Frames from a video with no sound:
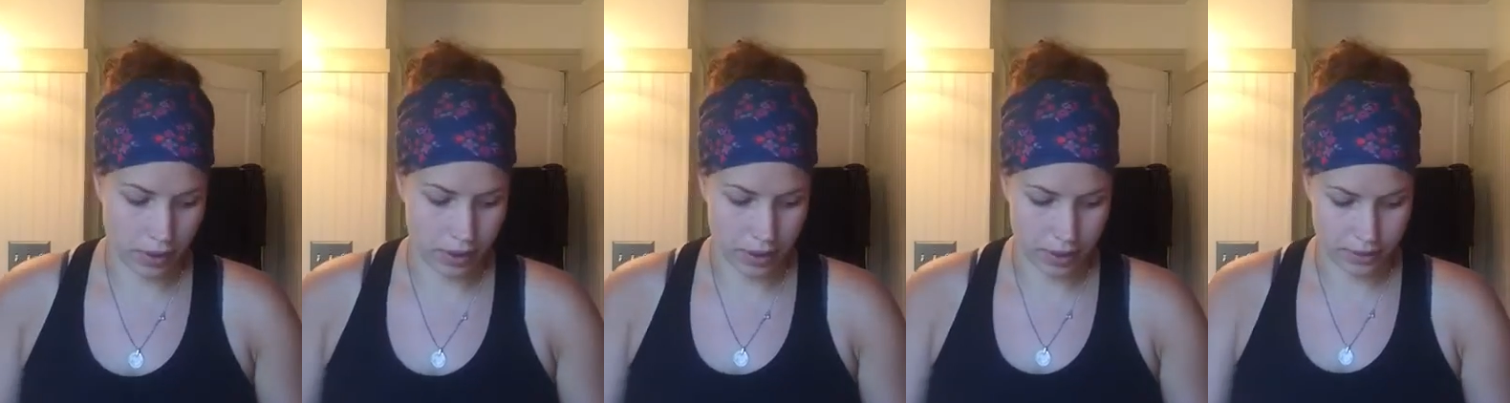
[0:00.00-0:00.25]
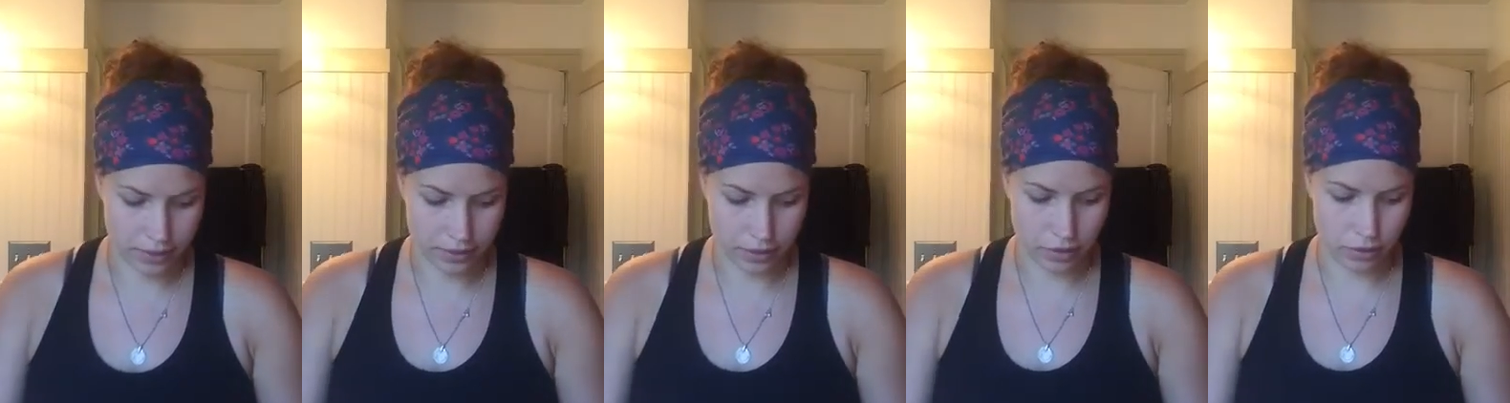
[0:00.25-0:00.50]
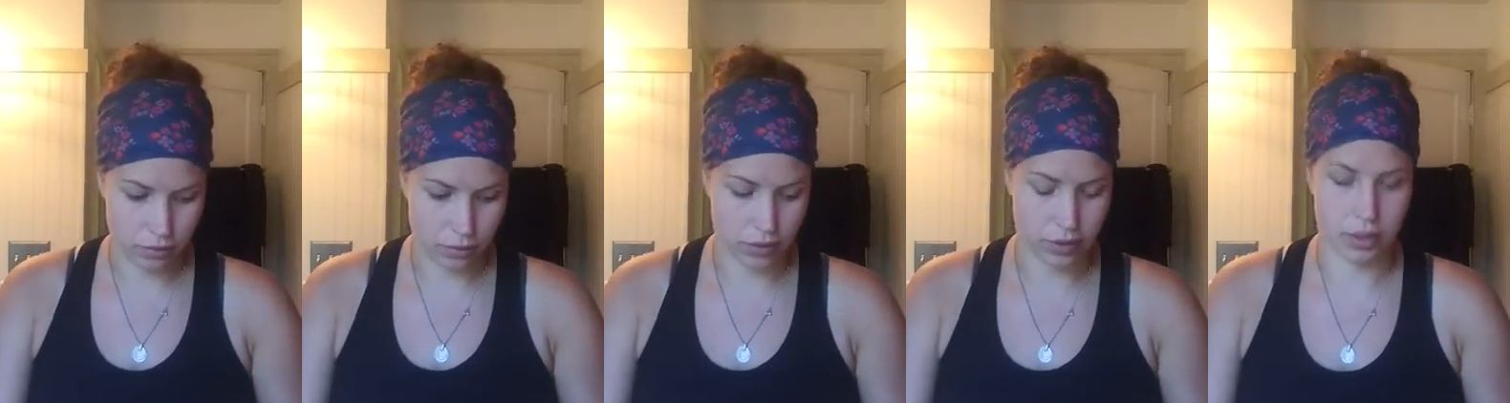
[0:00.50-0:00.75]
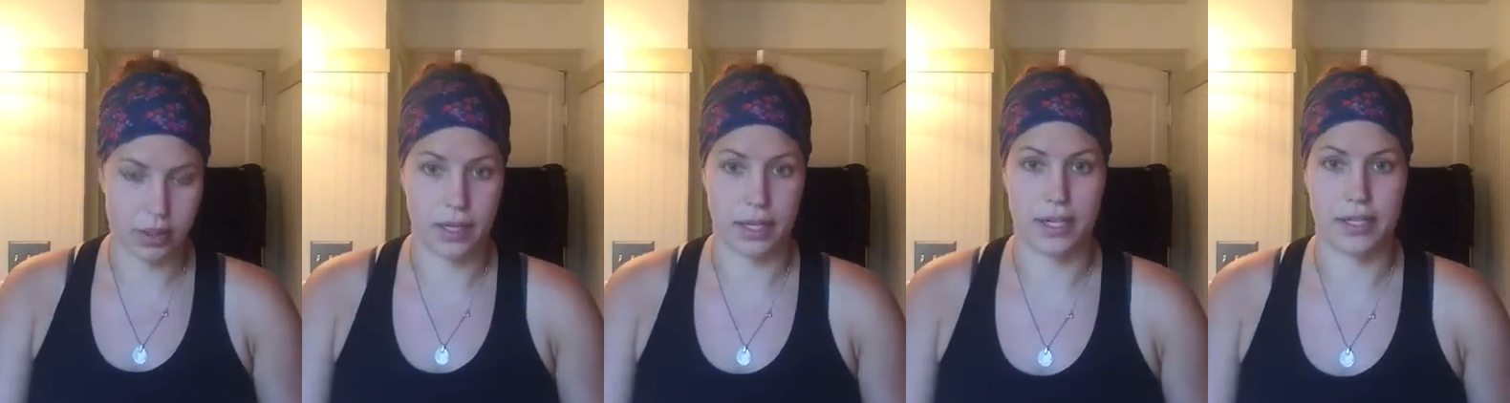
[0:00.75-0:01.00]
It has to do
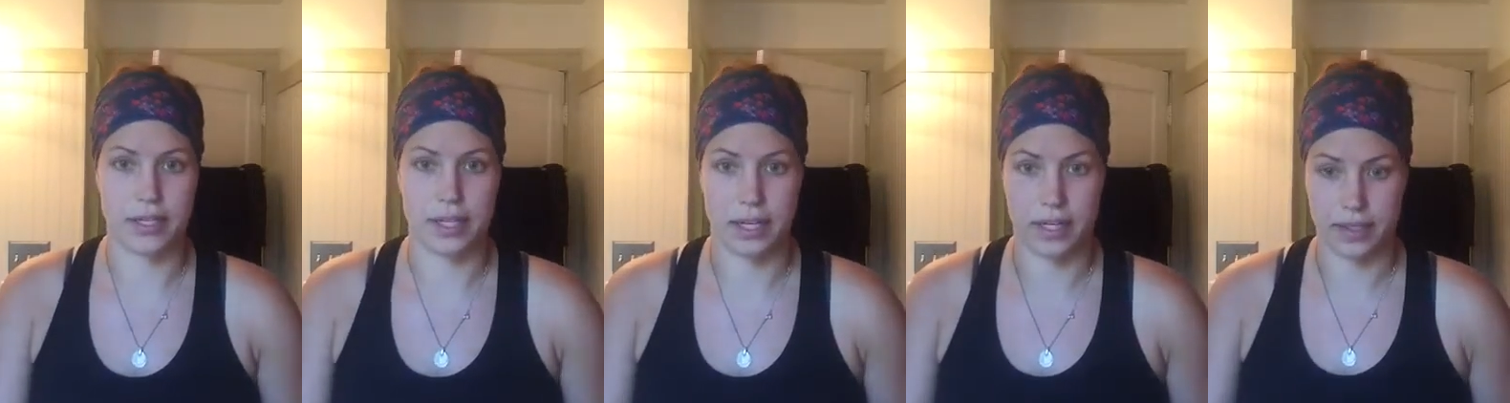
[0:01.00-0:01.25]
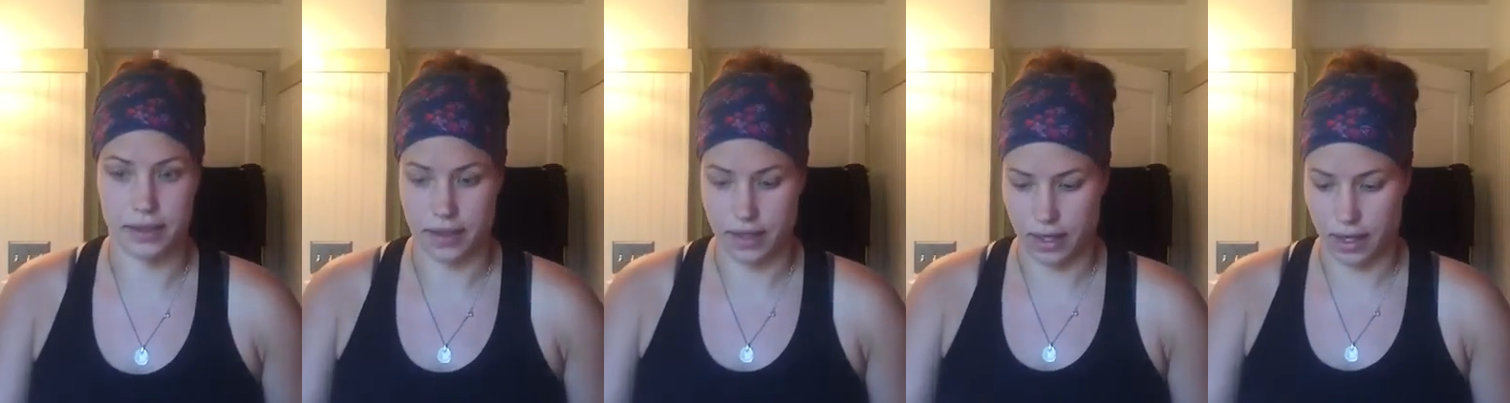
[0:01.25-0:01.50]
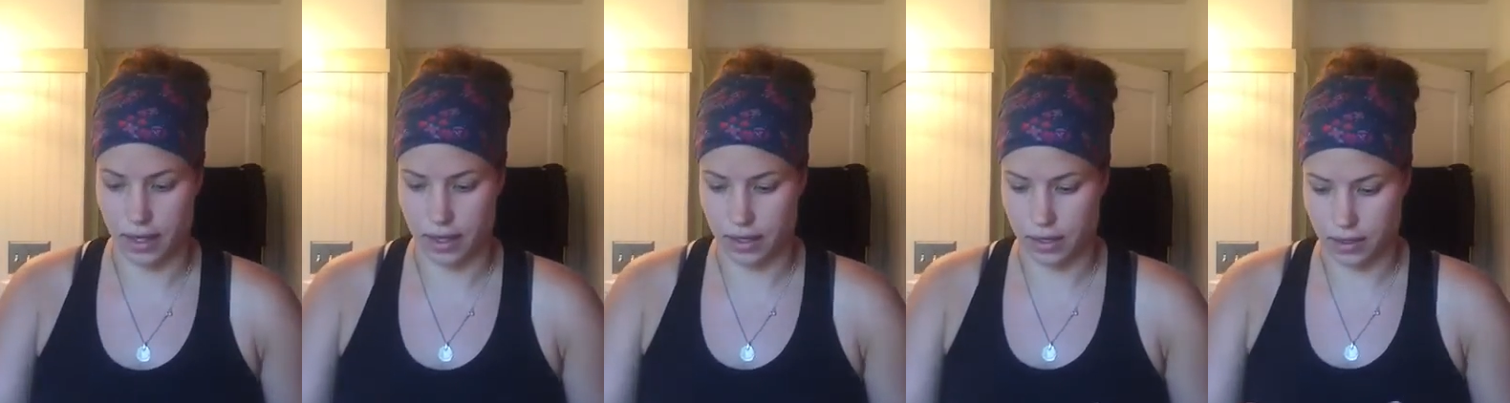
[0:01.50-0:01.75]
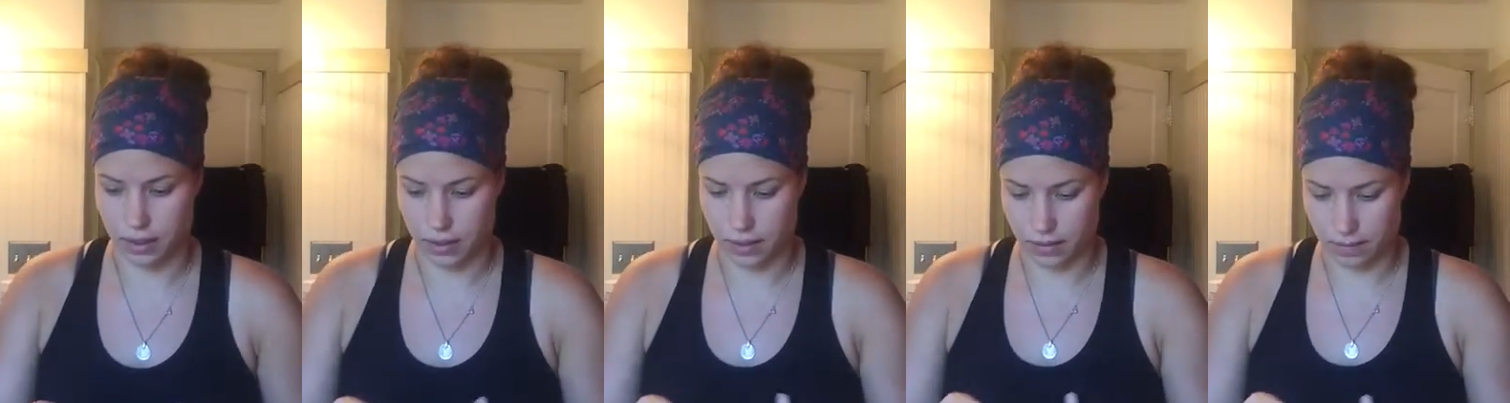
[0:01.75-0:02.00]
with the latex
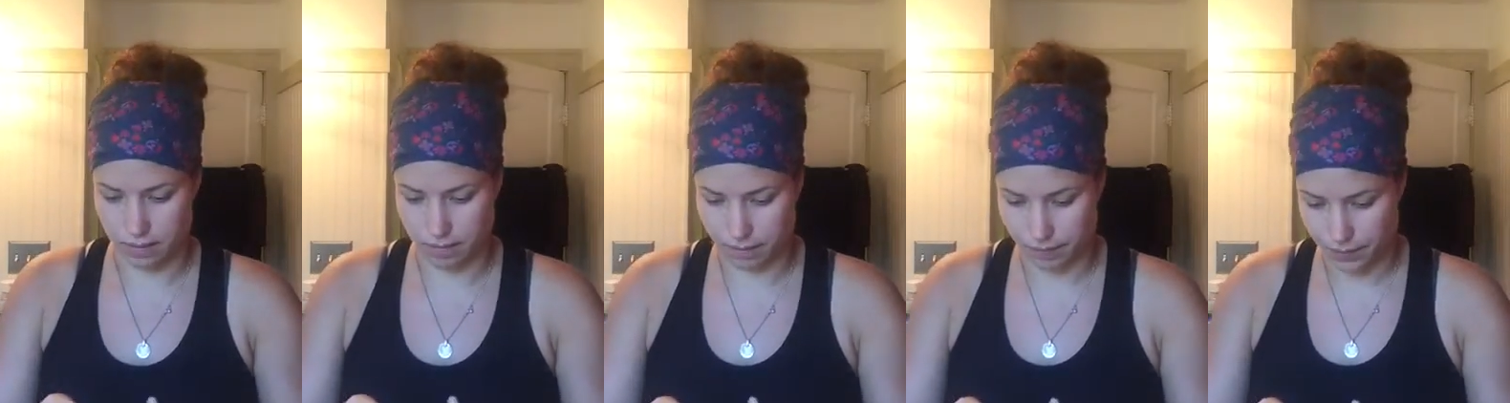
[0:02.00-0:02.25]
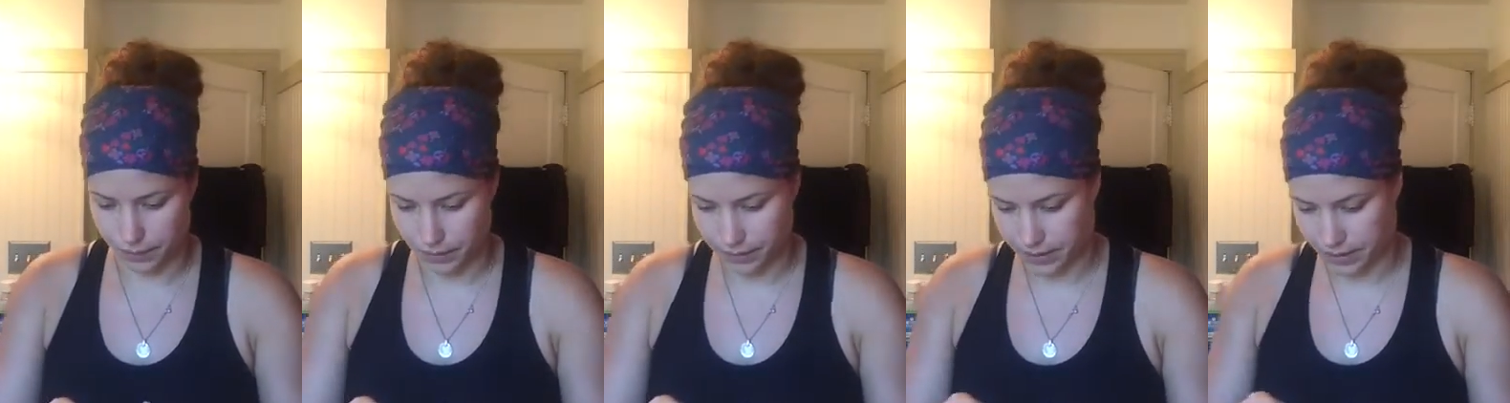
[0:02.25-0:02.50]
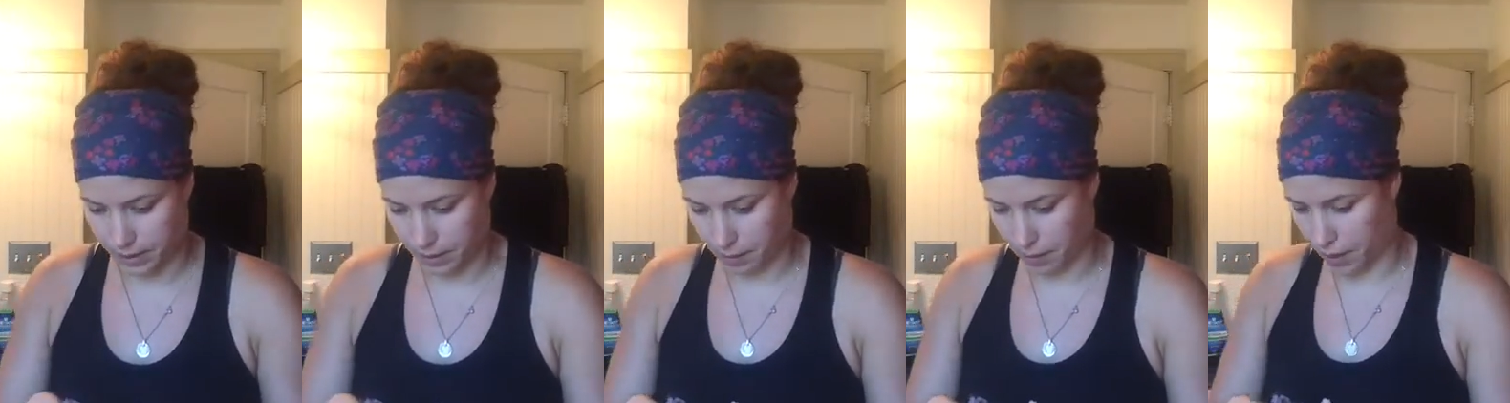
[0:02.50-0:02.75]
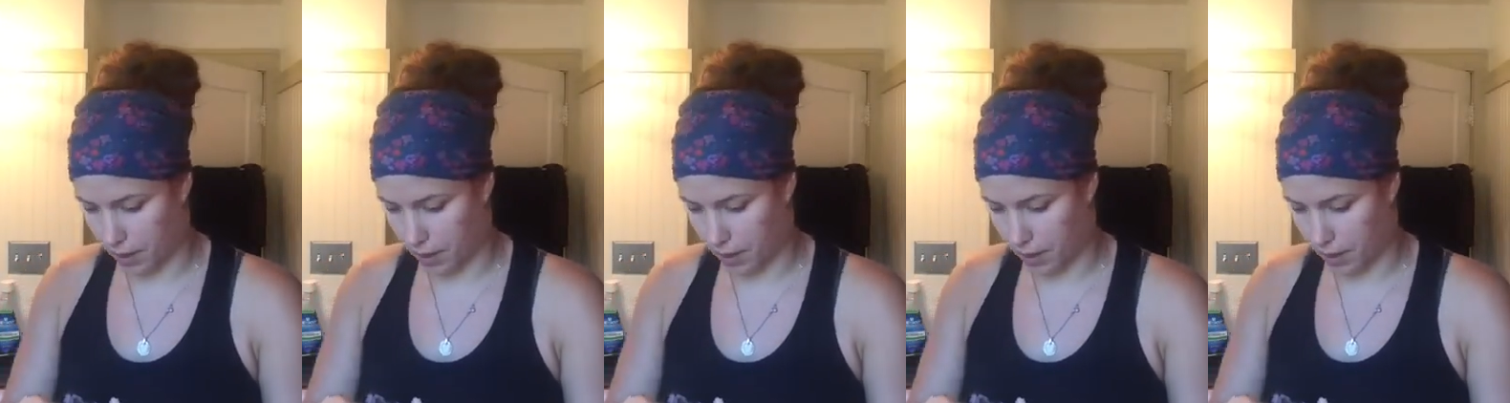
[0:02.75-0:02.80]
that is at the